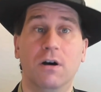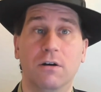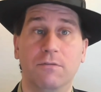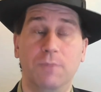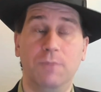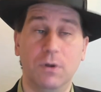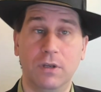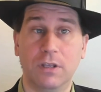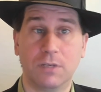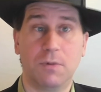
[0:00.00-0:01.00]
of
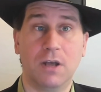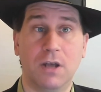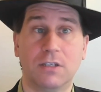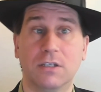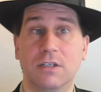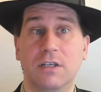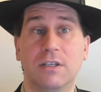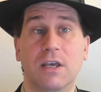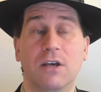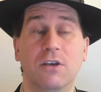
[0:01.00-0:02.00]
building this process is
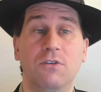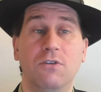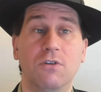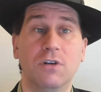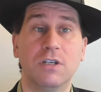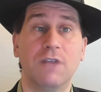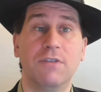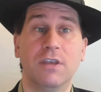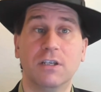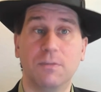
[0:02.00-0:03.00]
that you notice
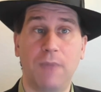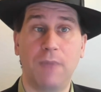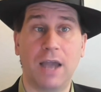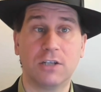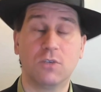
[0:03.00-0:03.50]
everything is batched.